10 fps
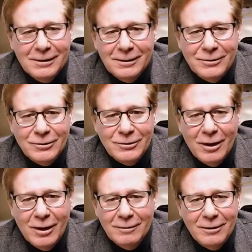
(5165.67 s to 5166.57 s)

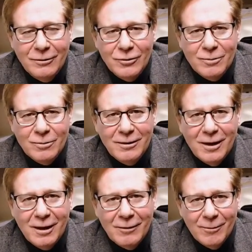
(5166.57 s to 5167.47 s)
John introduced me to
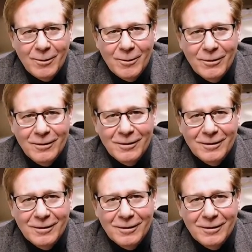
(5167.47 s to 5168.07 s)
Donnie, remember?